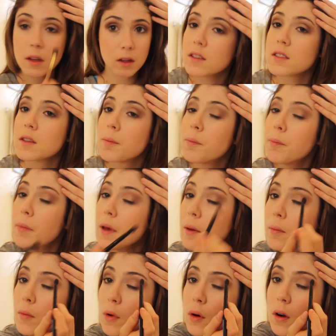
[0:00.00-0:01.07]
There's a
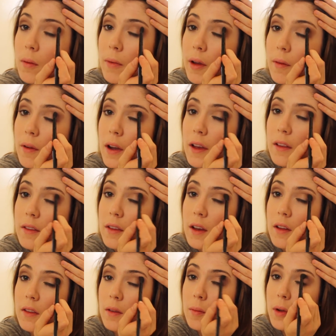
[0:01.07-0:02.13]
bit more on my right
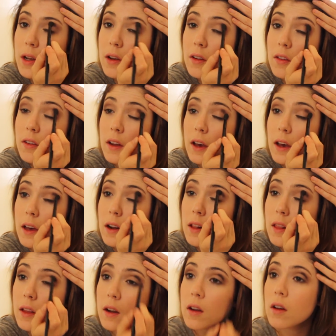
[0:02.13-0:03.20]
side, so I'm going to just add a
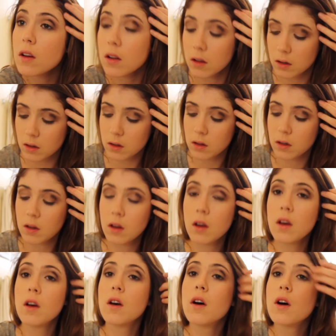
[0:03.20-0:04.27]
little
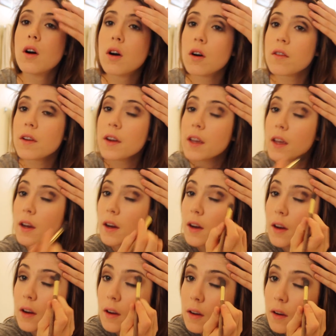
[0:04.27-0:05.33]
over here.